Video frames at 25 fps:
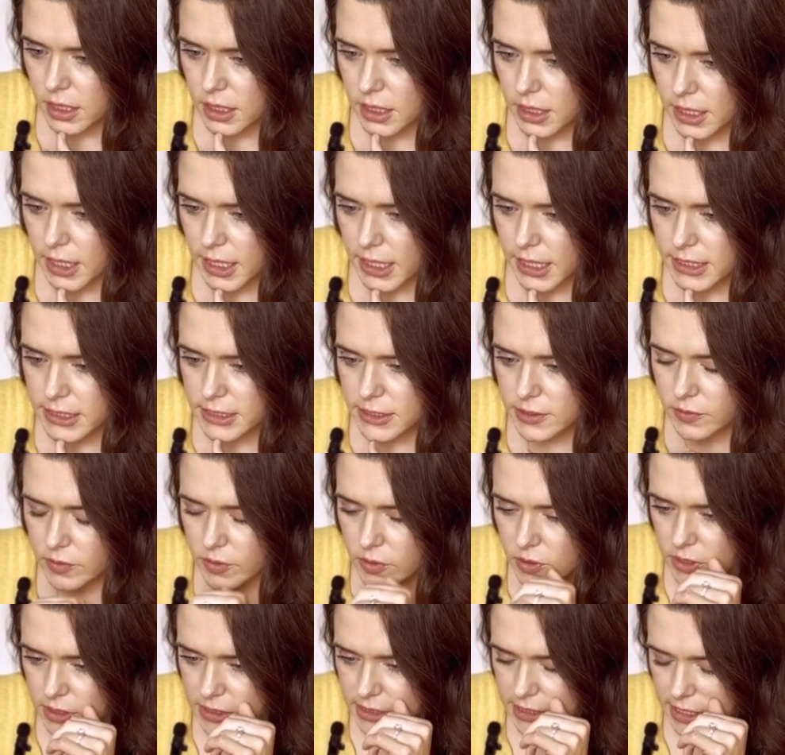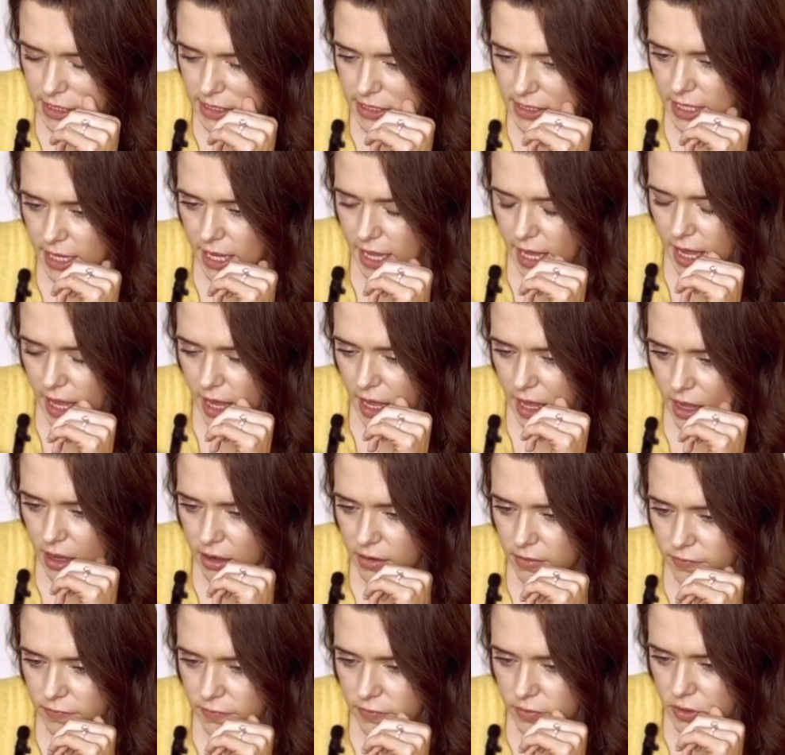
All right, so it looks like they have